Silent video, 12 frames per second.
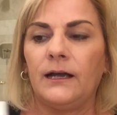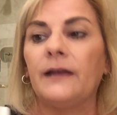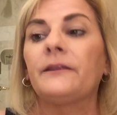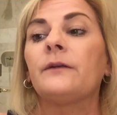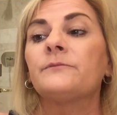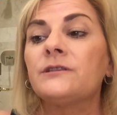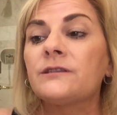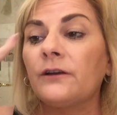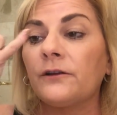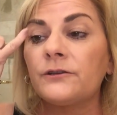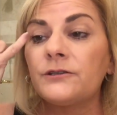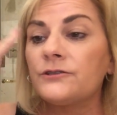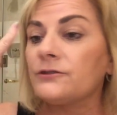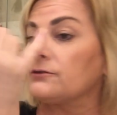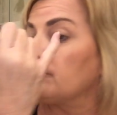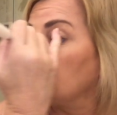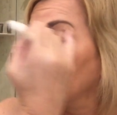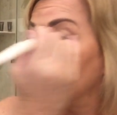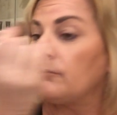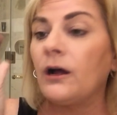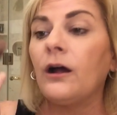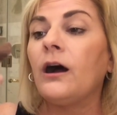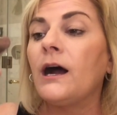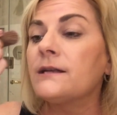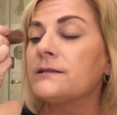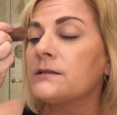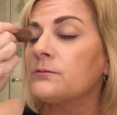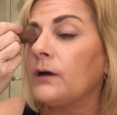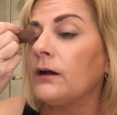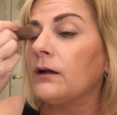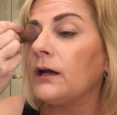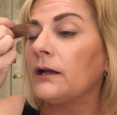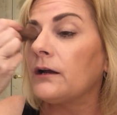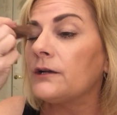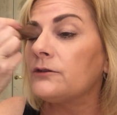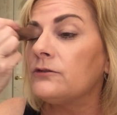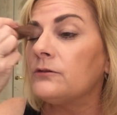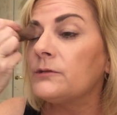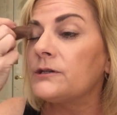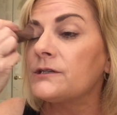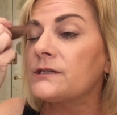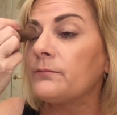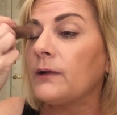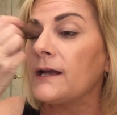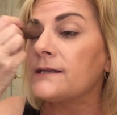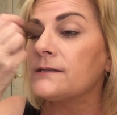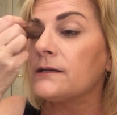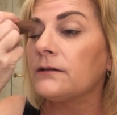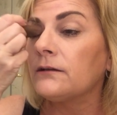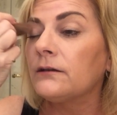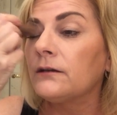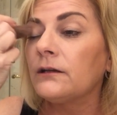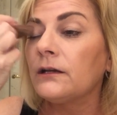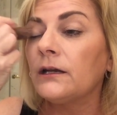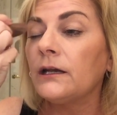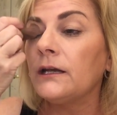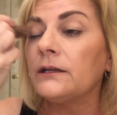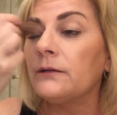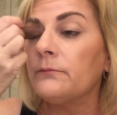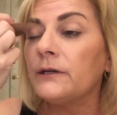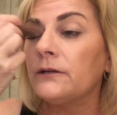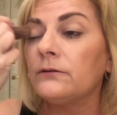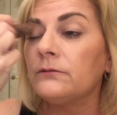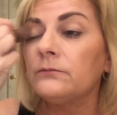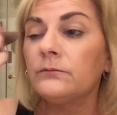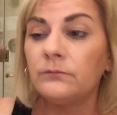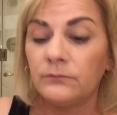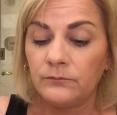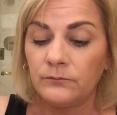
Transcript: And then I'm just going to do my eyes as well, and I normally just place it in the middle.